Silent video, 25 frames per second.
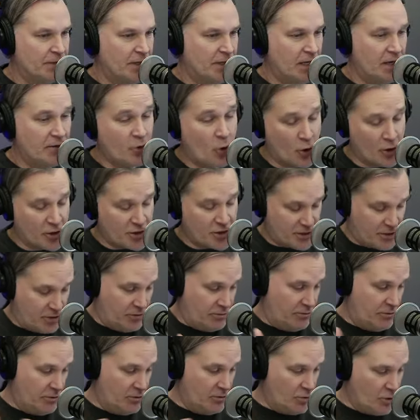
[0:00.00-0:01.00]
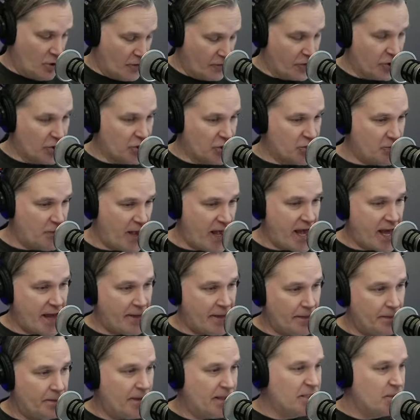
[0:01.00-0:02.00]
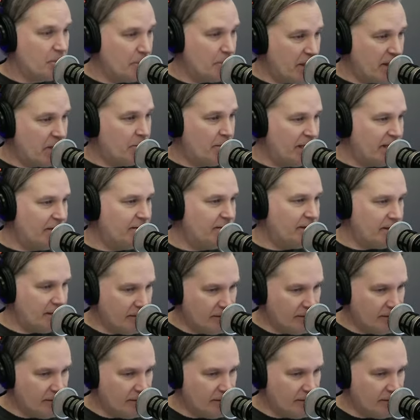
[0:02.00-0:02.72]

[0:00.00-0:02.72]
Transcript: And of course, over in Japan, that's a big, big deal.